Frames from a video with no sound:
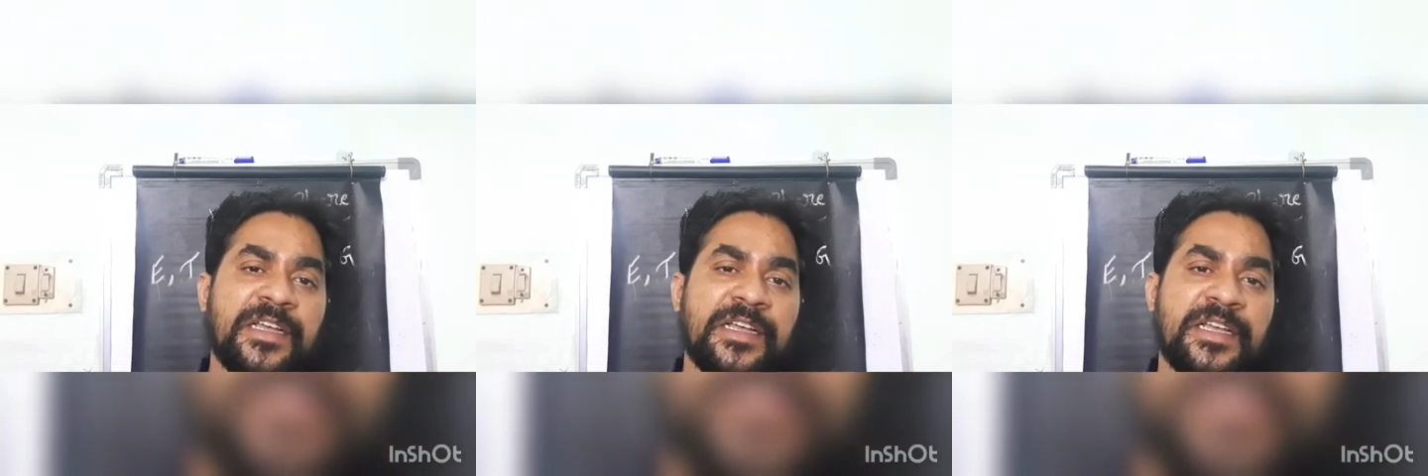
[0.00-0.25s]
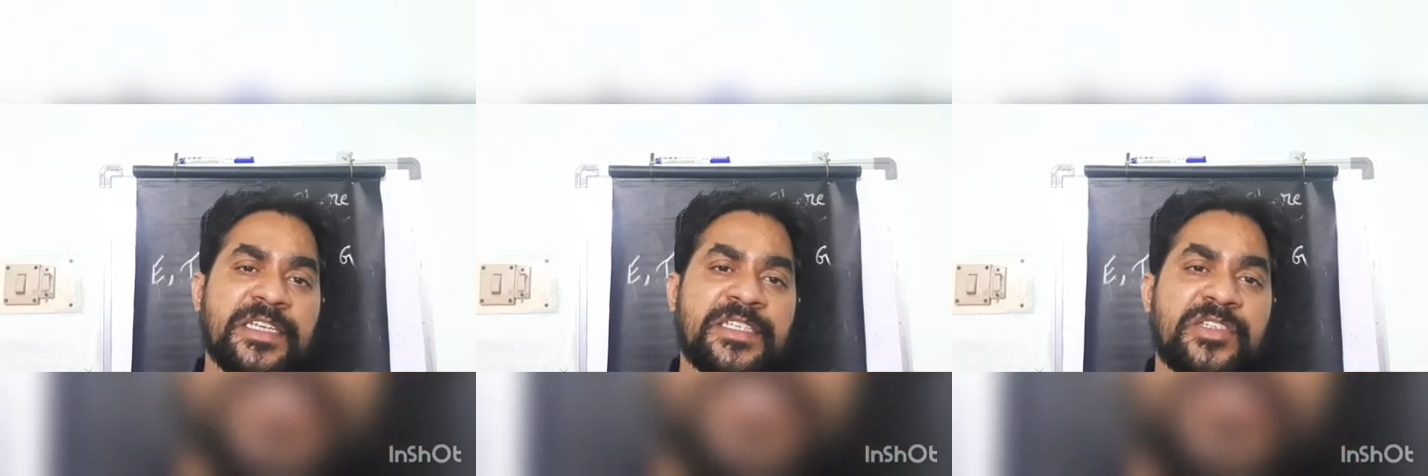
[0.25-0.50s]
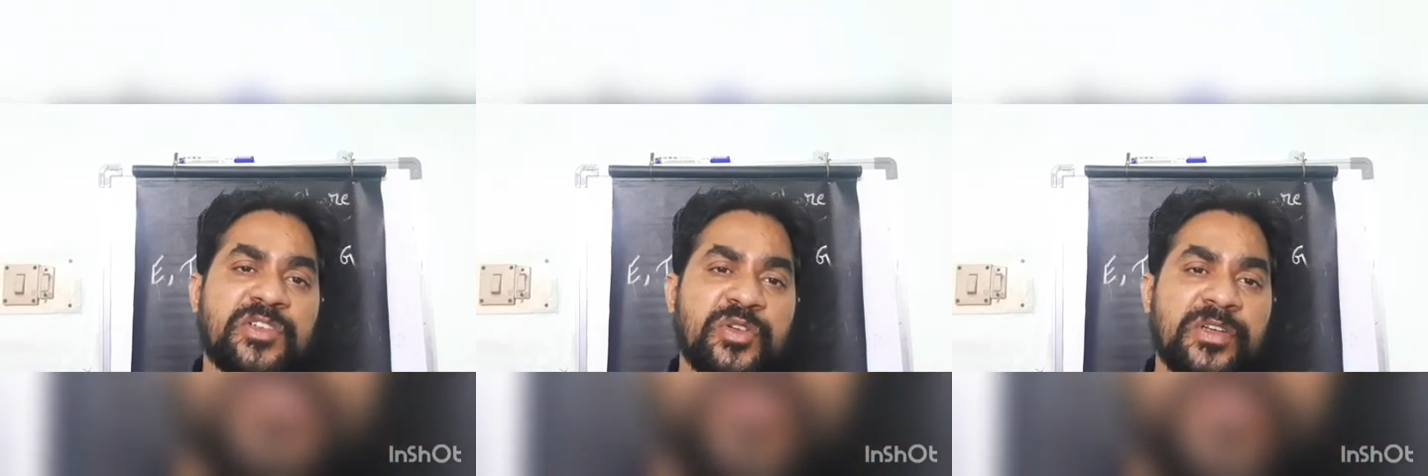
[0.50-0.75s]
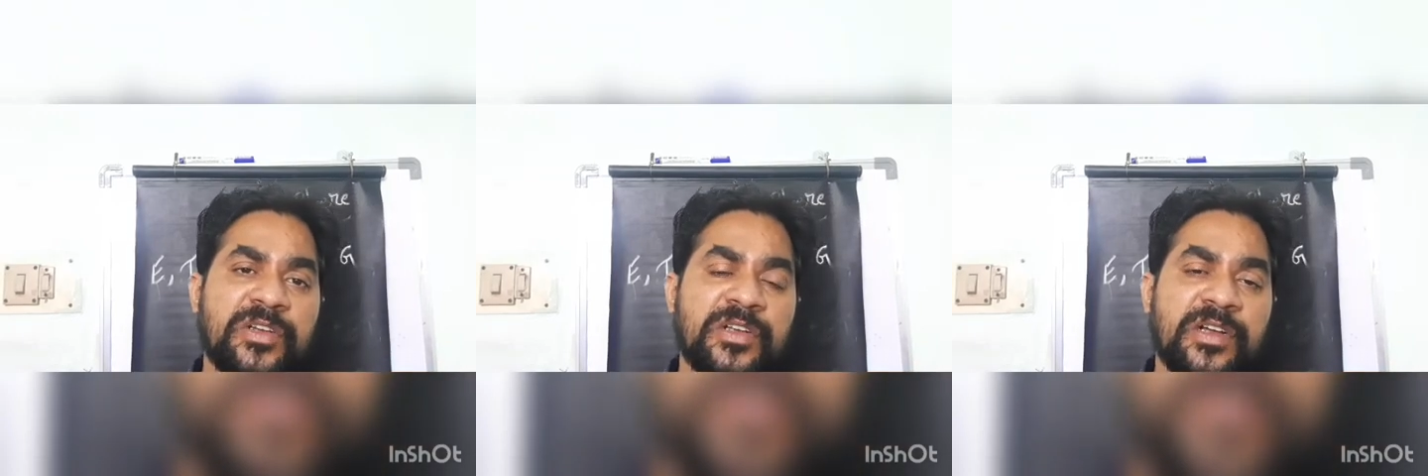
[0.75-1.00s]
is
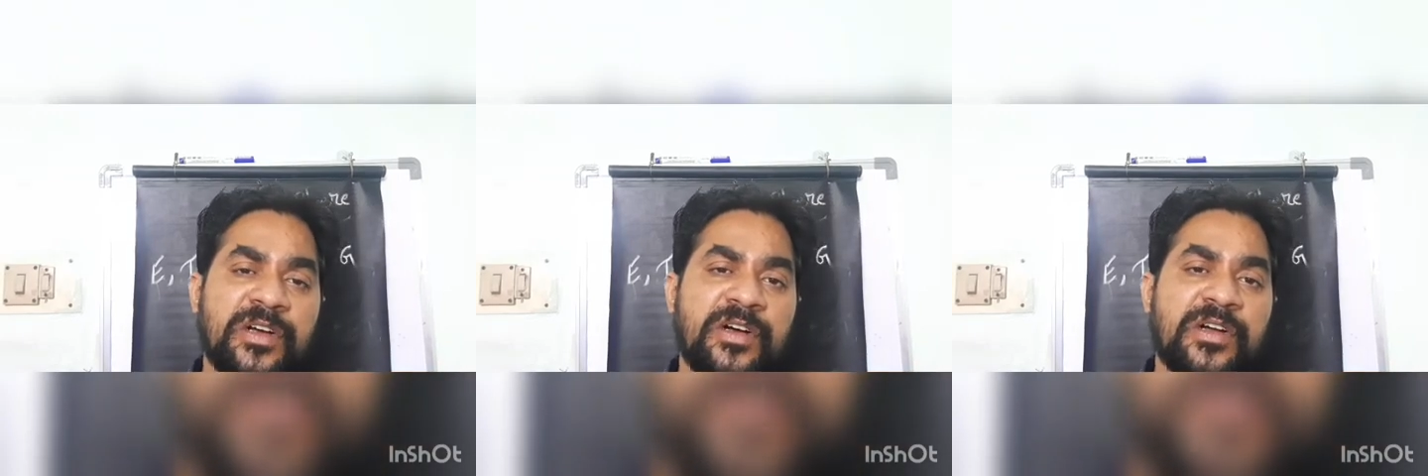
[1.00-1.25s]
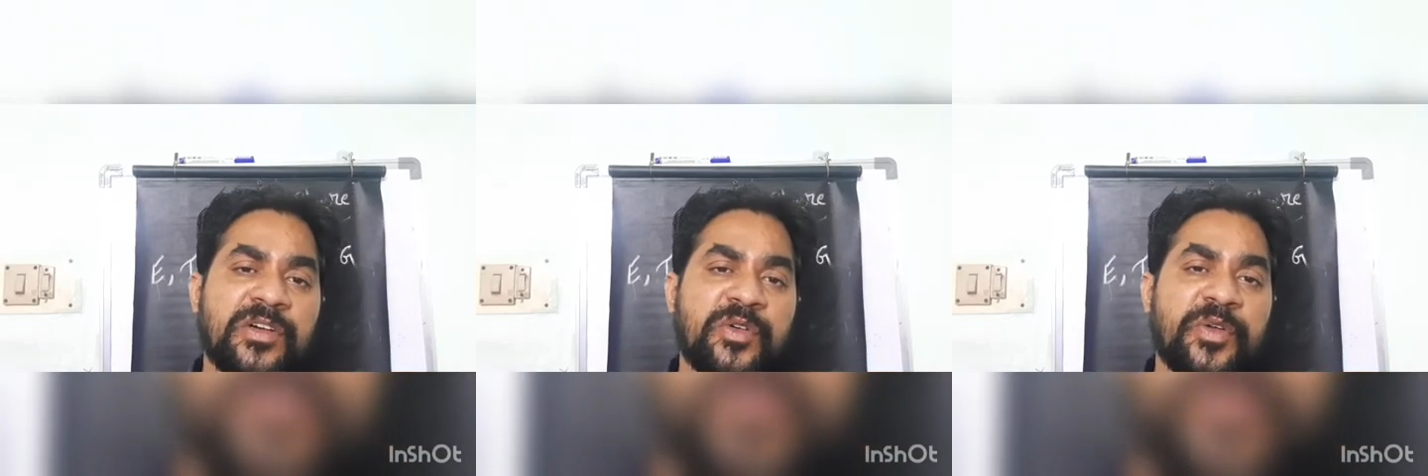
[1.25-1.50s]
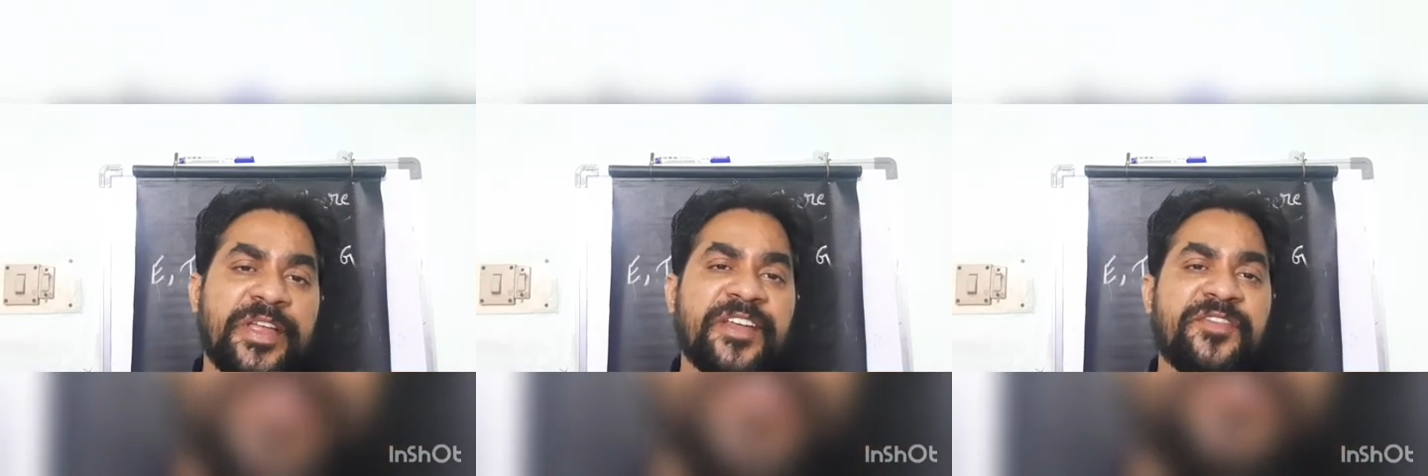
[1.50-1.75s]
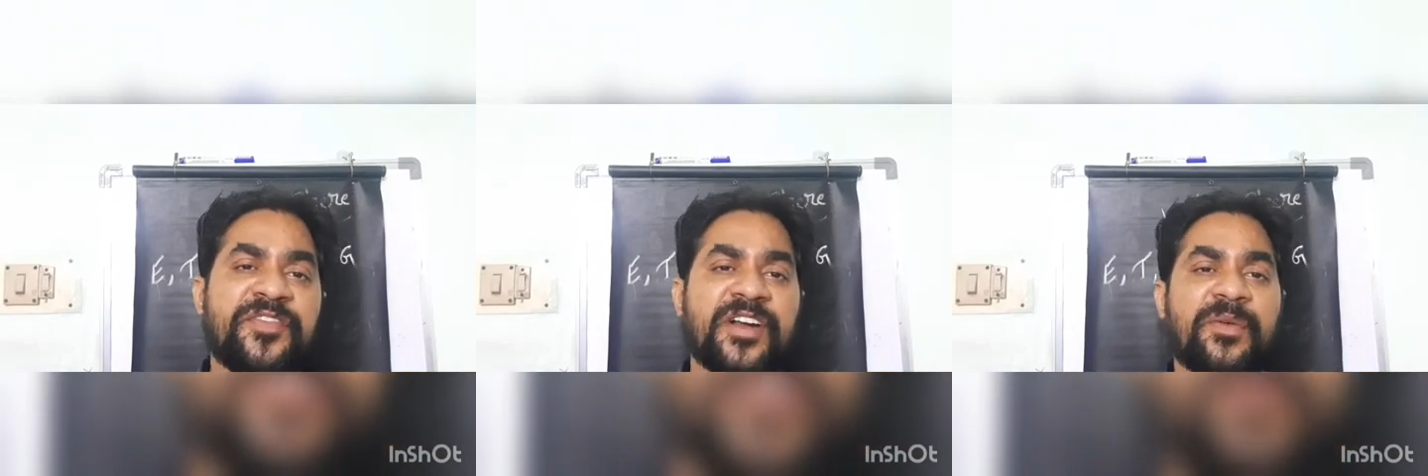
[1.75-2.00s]
doing
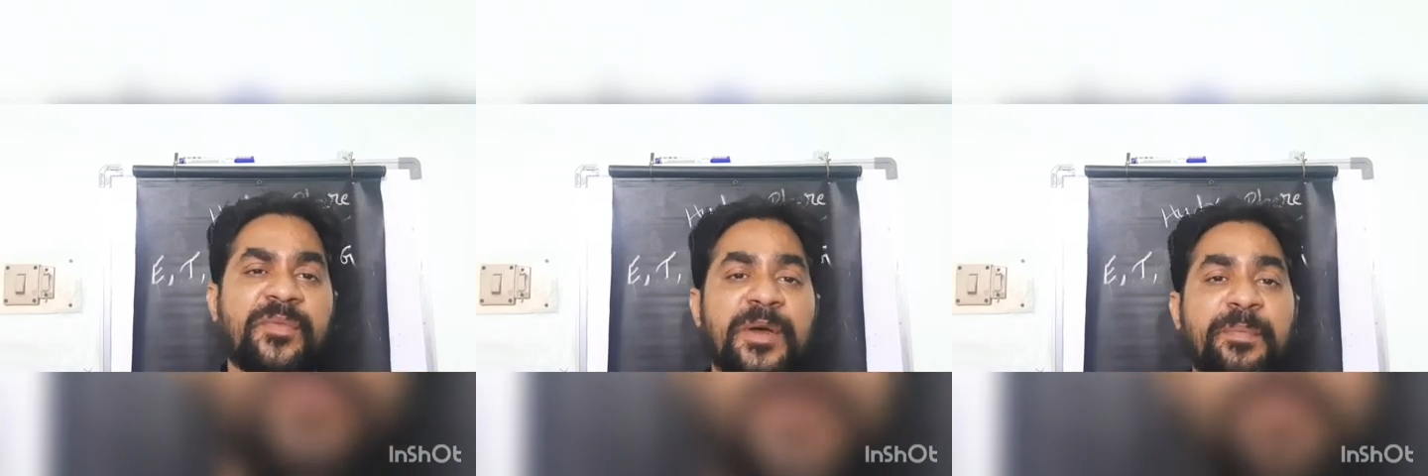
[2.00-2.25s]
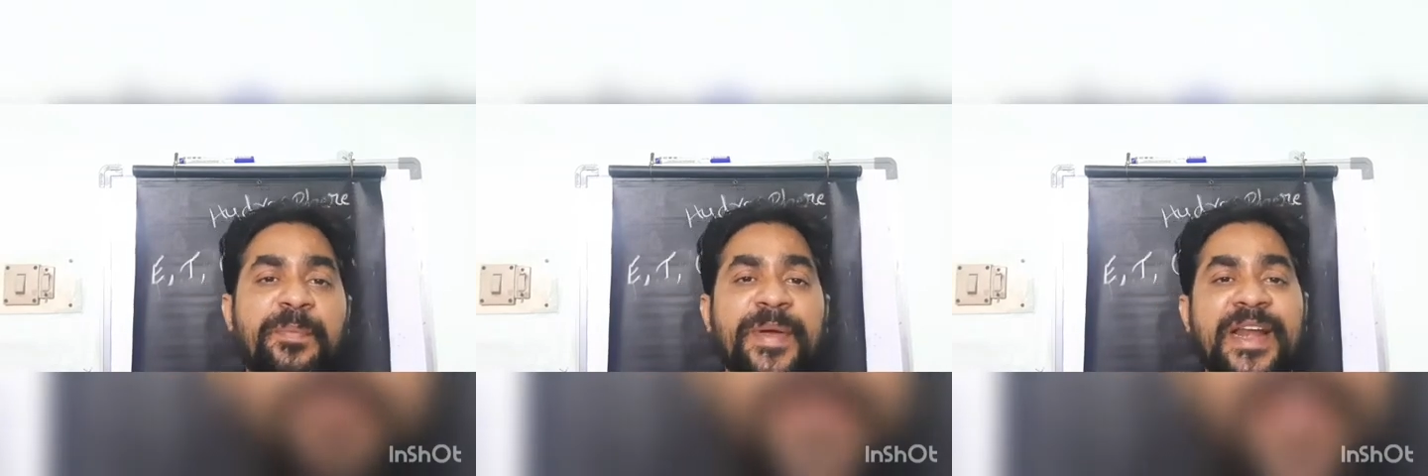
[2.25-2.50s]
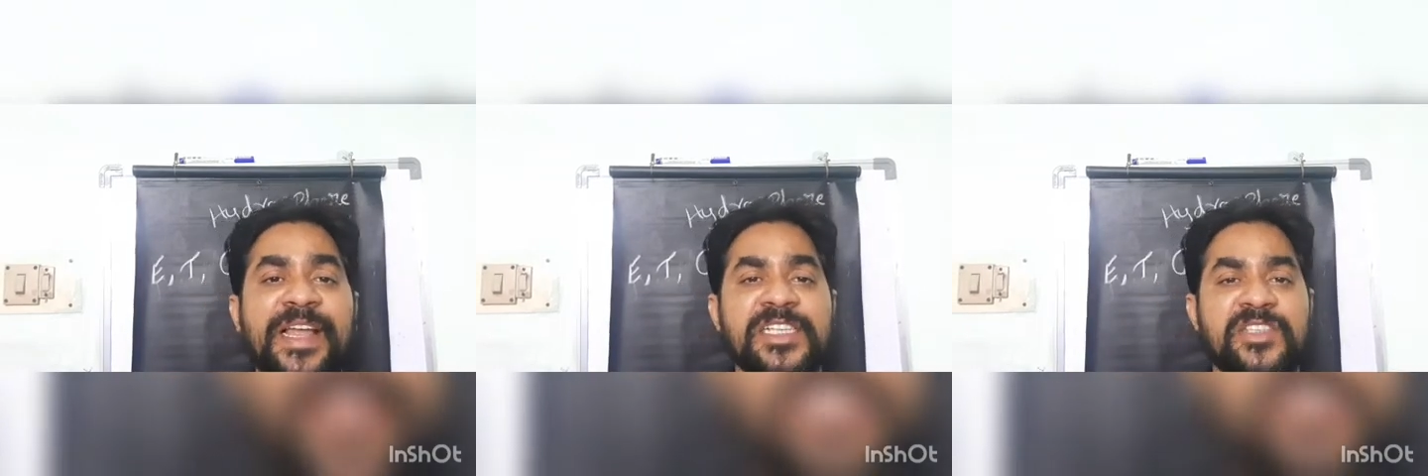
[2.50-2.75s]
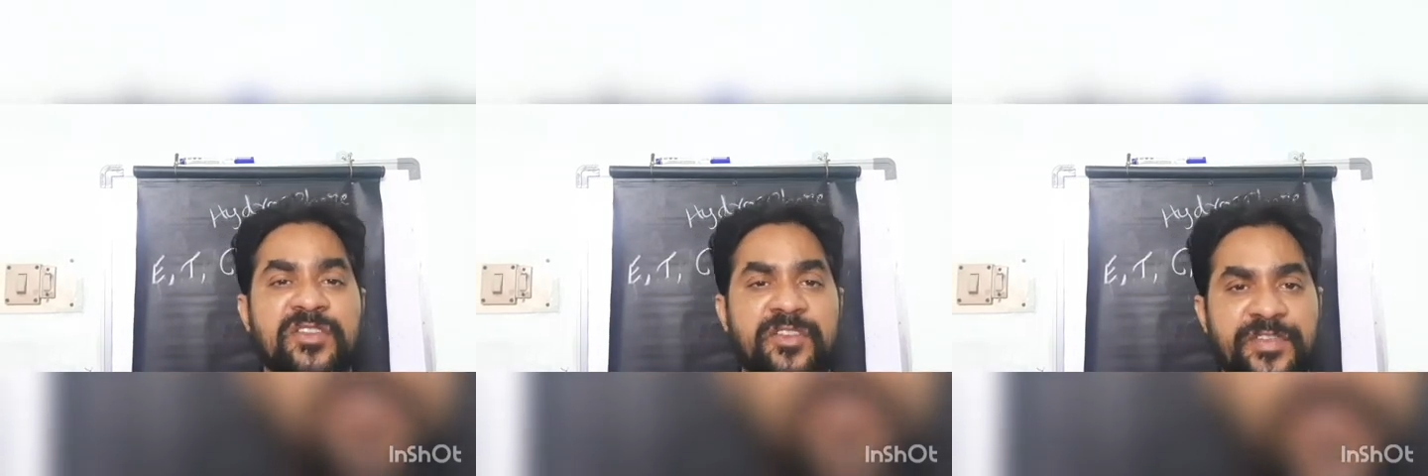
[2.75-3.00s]
from the
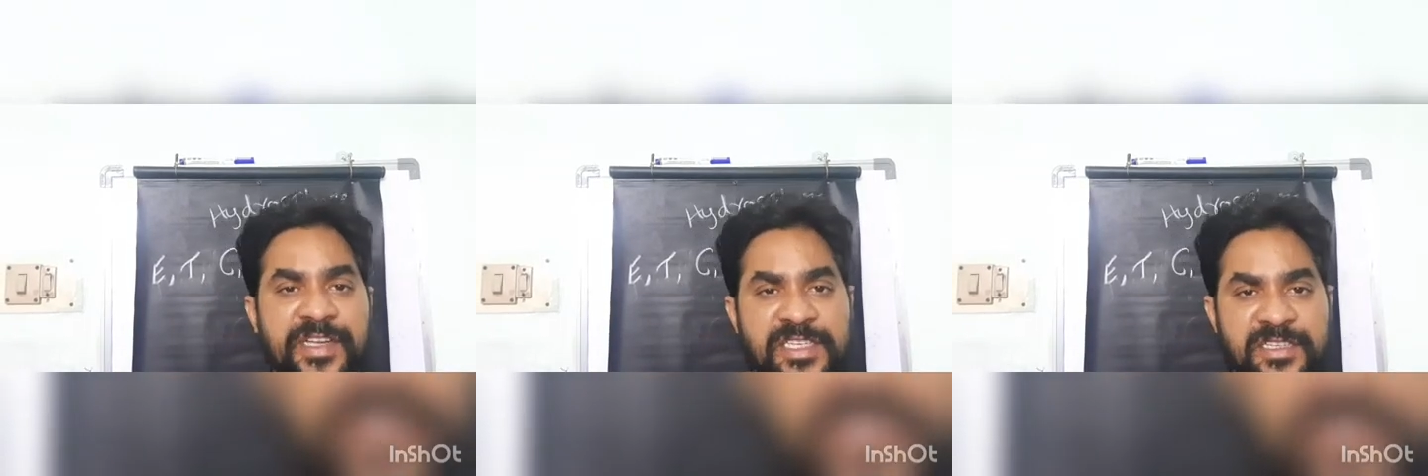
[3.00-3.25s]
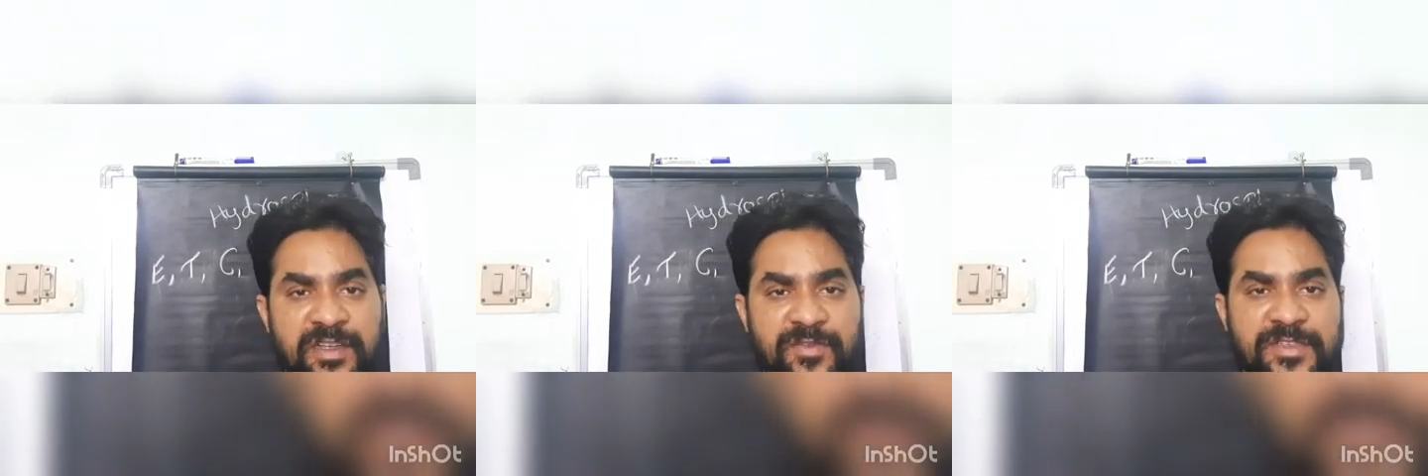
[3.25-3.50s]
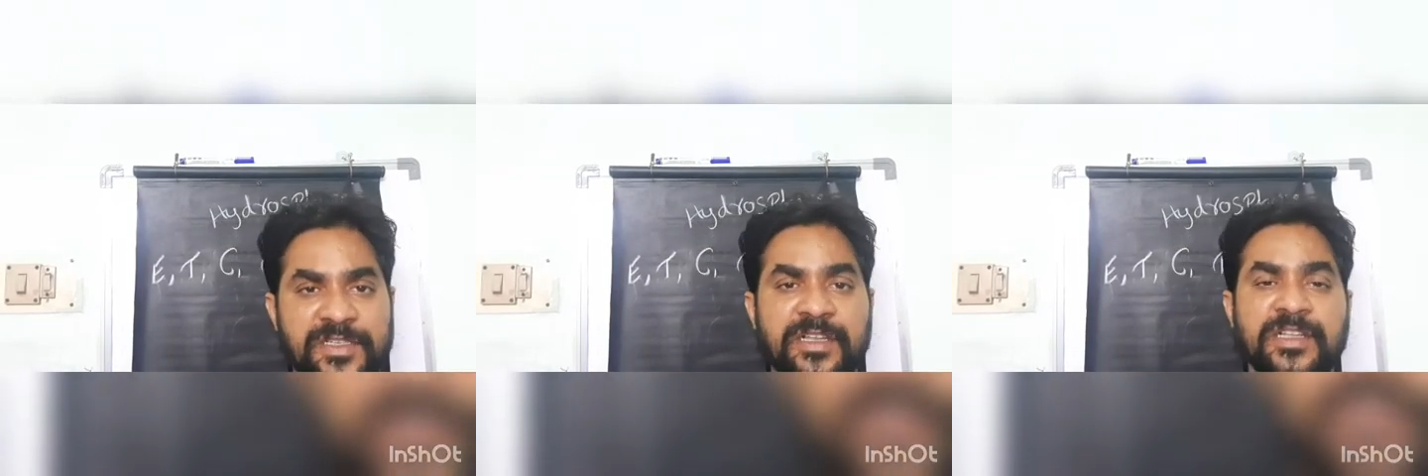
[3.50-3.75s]
billions of years onwards.